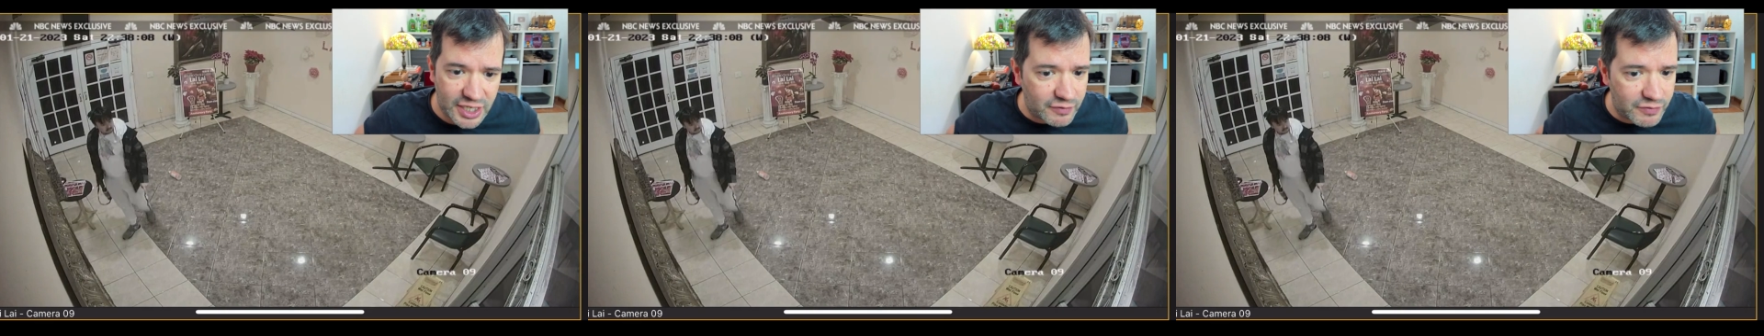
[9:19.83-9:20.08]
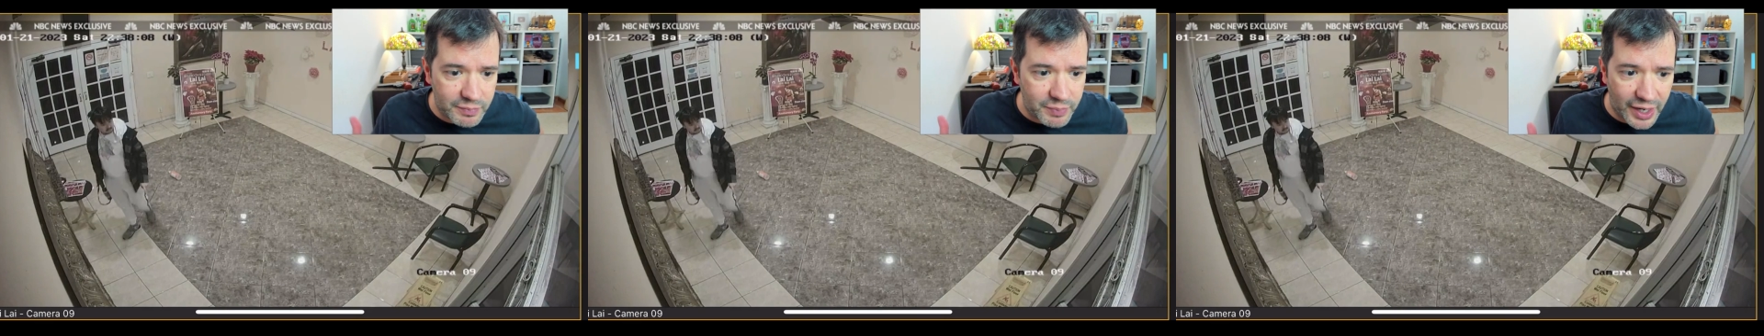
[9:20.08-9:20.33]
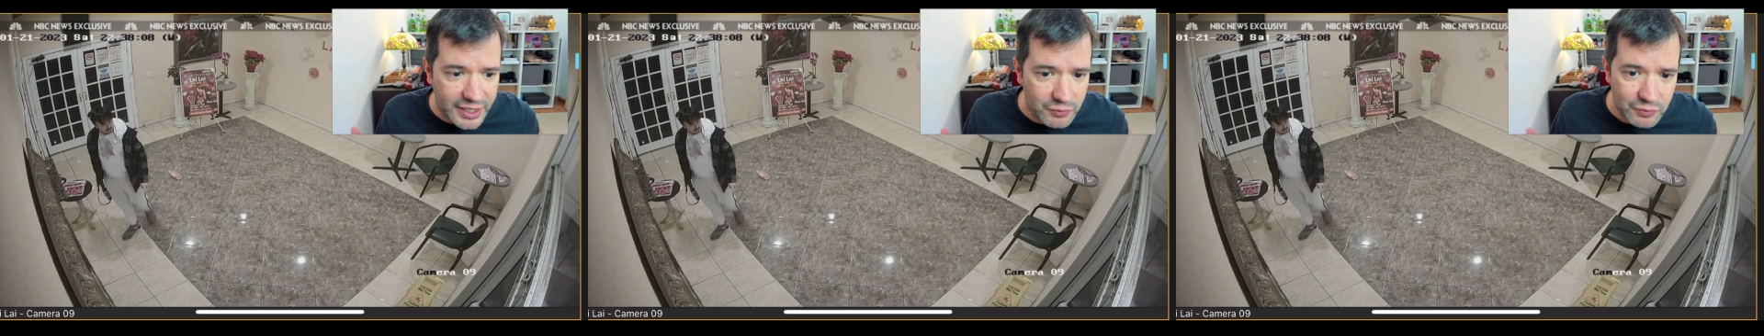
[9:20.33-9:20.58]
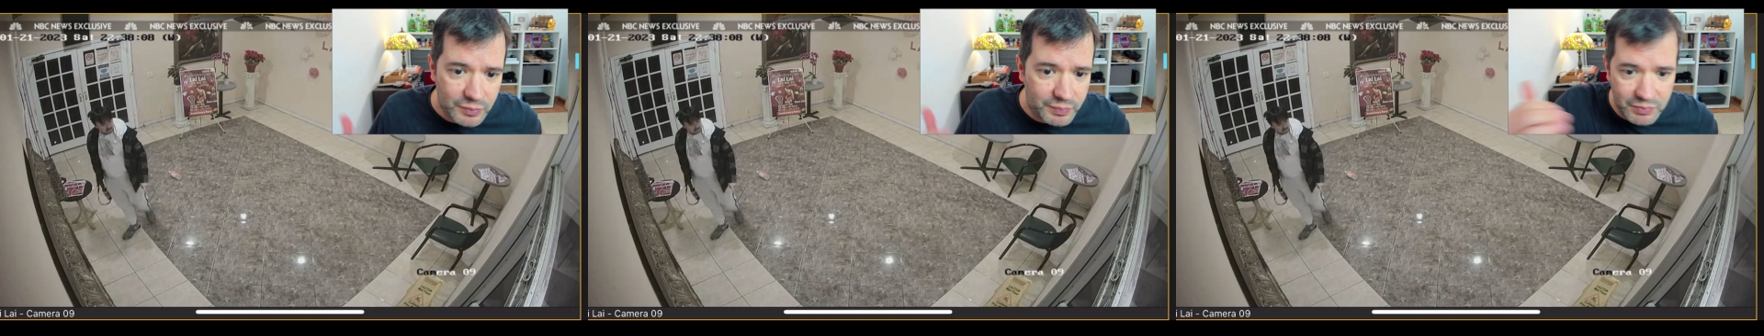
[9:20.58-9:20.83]
of your body
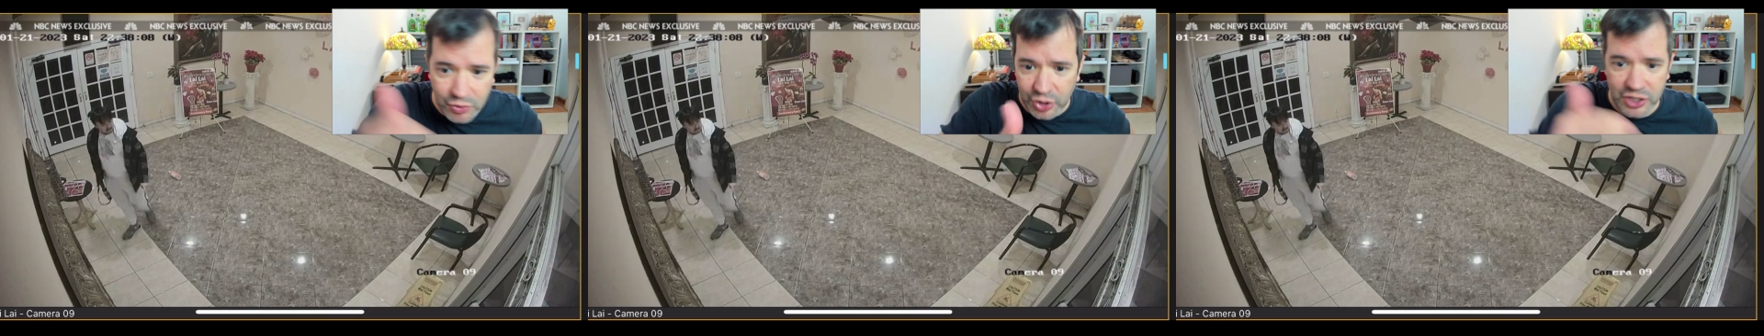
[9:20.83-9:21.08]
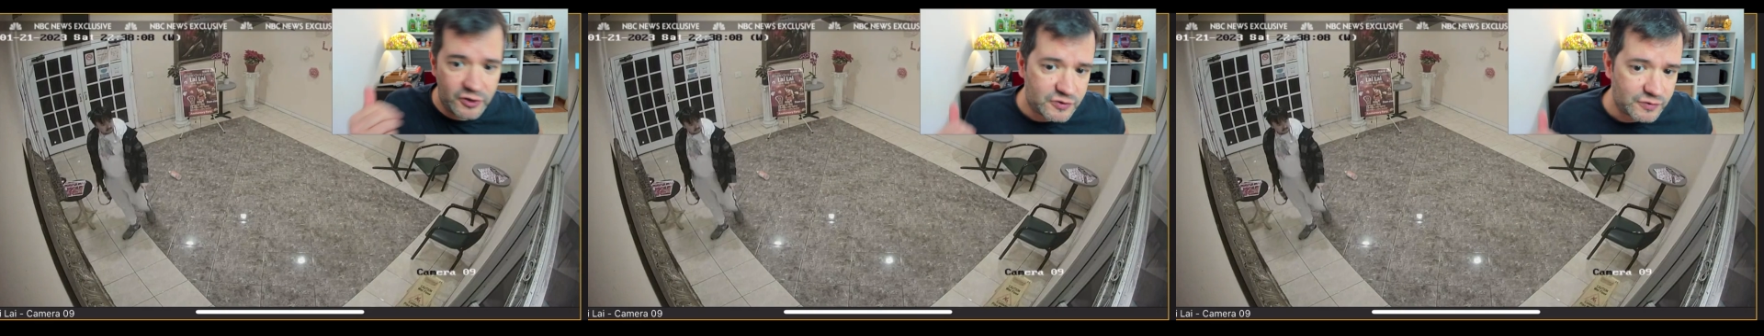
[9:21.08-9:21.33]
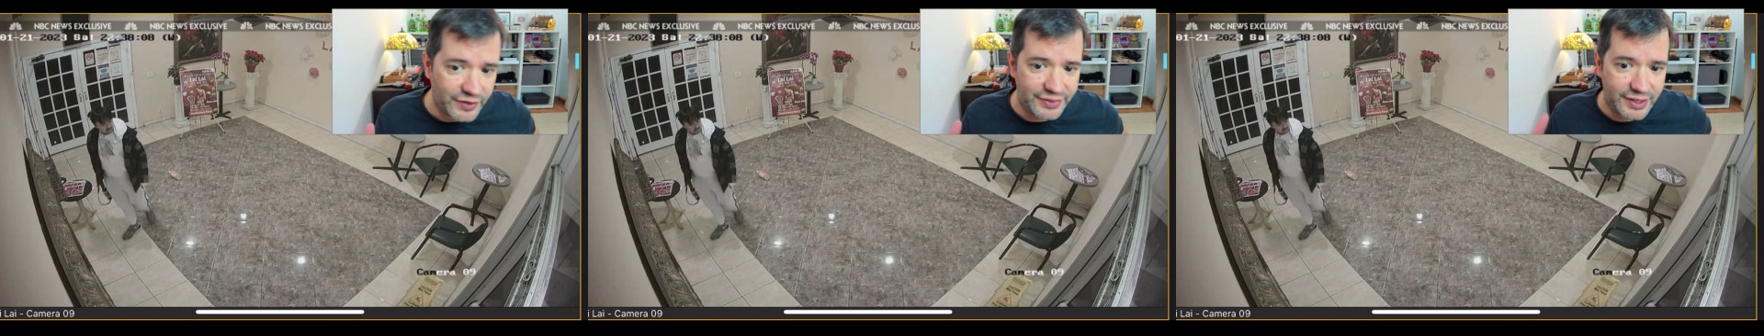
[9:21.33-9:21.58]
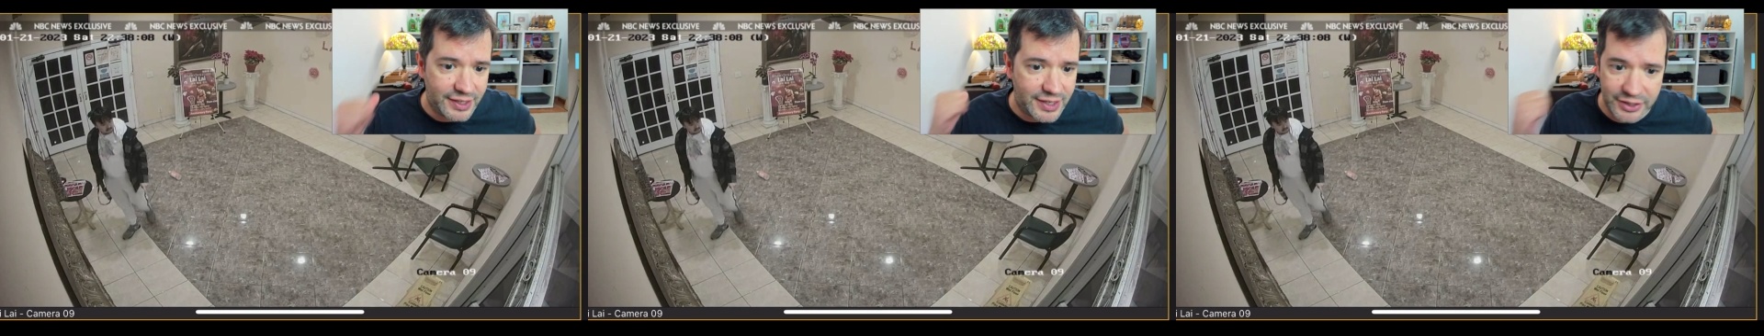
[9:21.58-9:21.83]
will be more useful than the
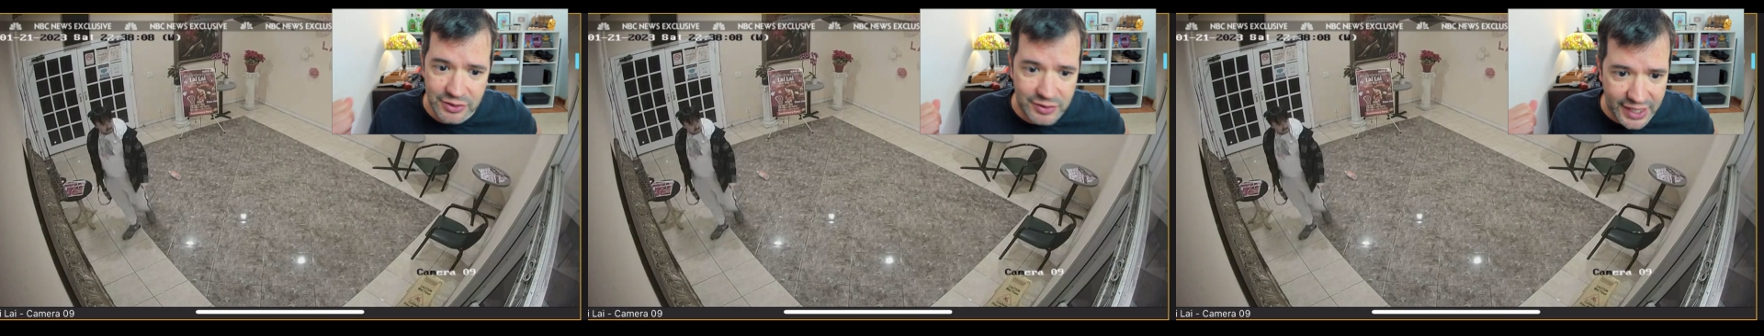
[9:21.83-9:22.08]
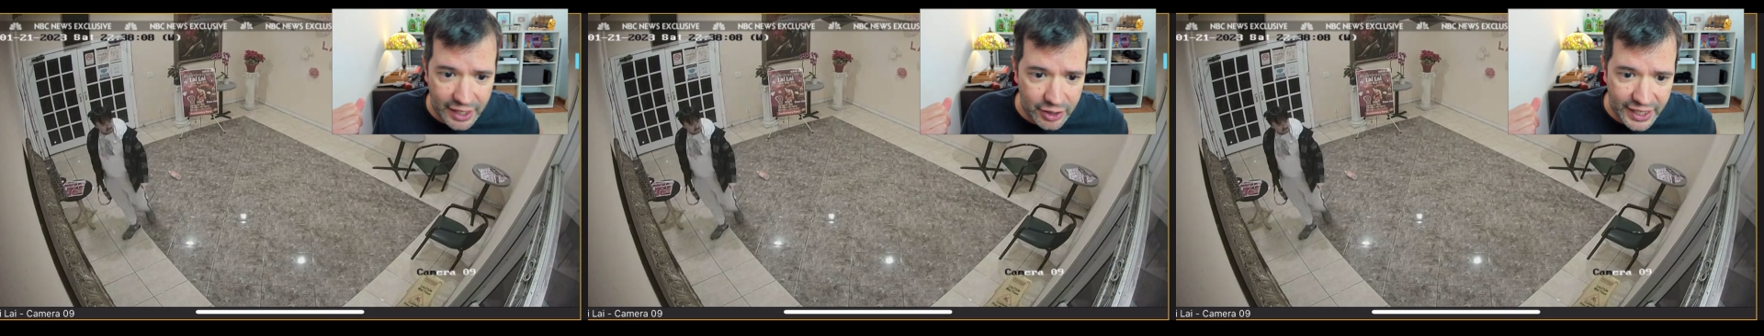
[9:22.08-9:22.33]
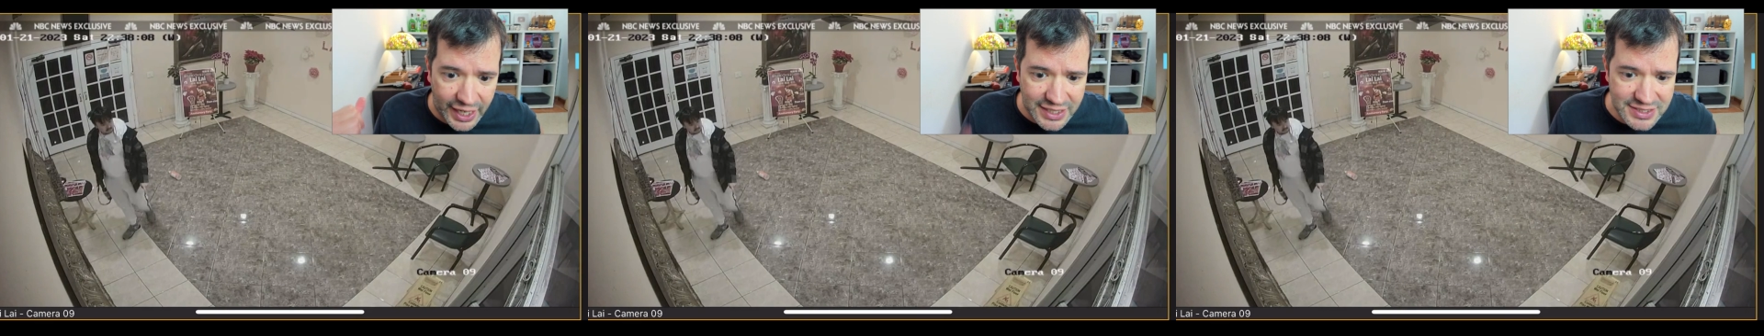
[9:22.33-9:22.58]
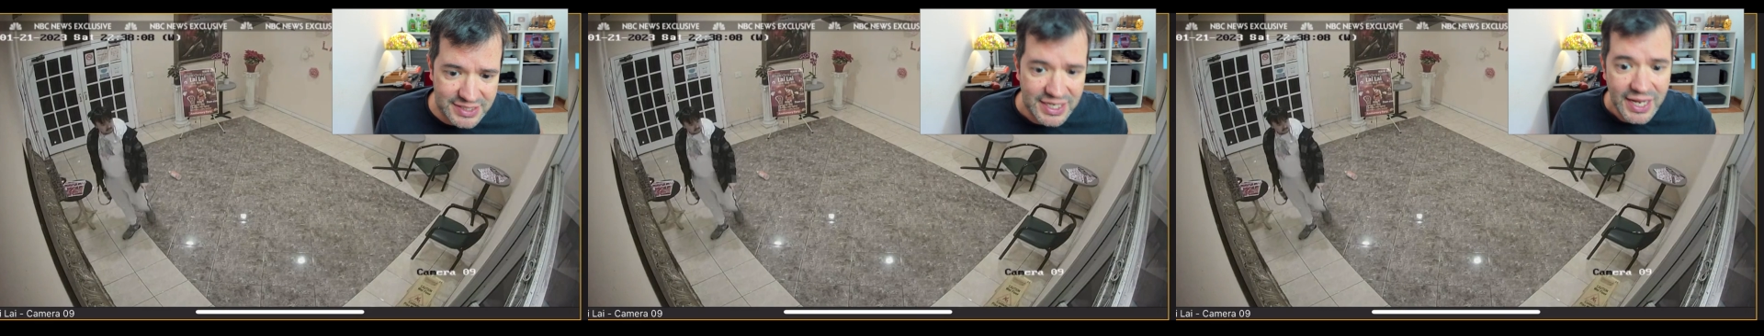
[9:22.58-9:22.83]
gun you cannot
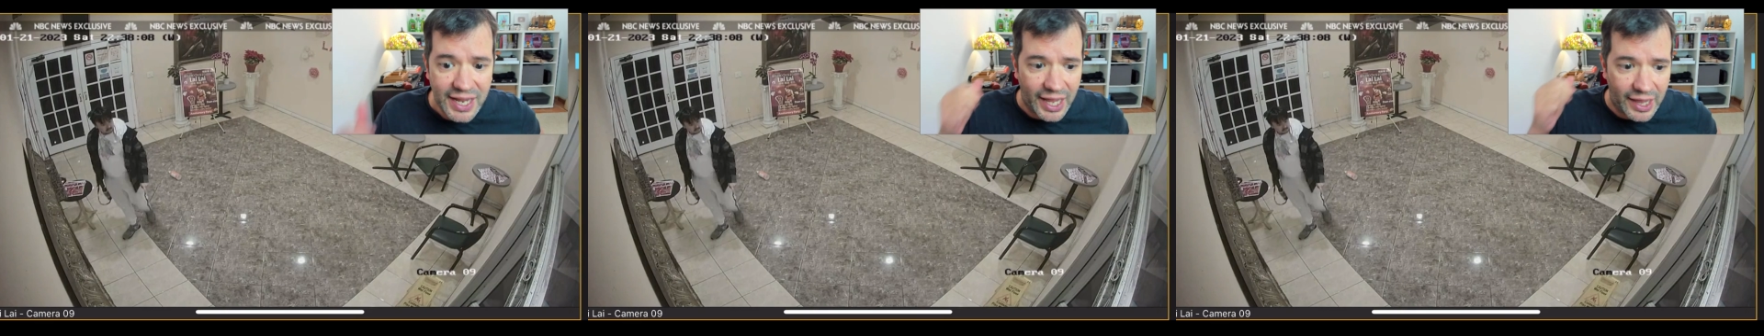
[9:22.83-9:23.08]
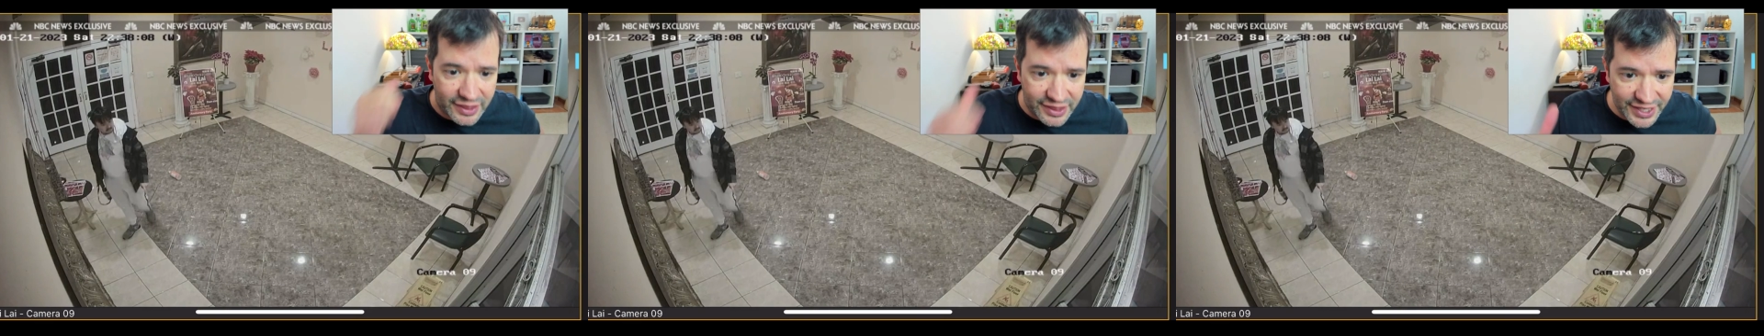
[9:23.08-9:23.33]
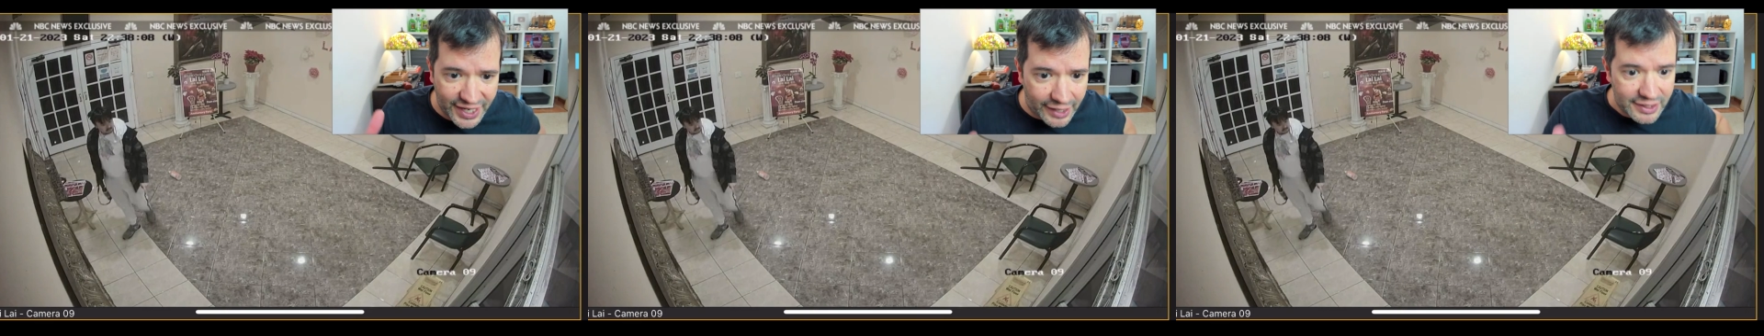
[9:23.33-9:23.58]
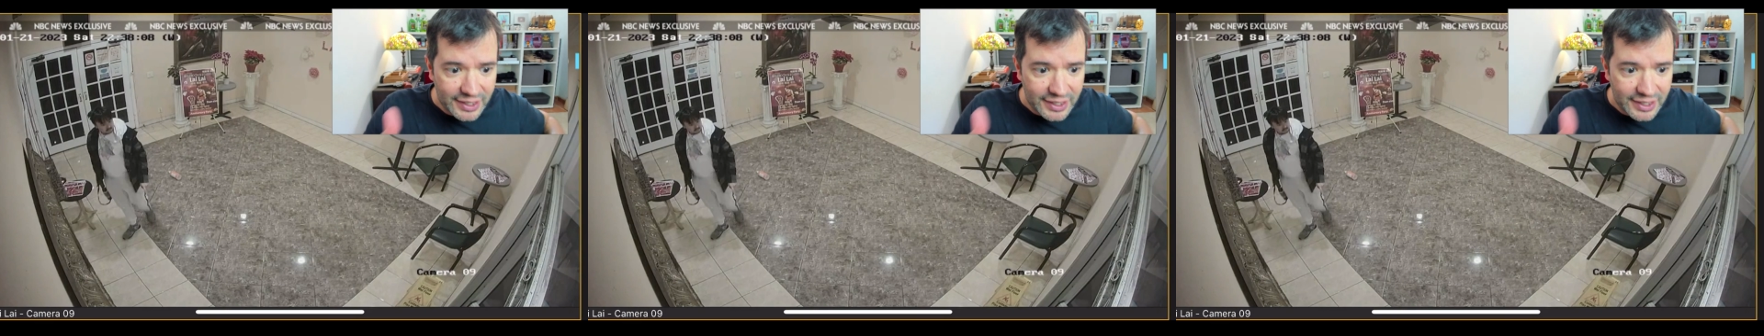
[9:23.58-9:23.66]
access. And that,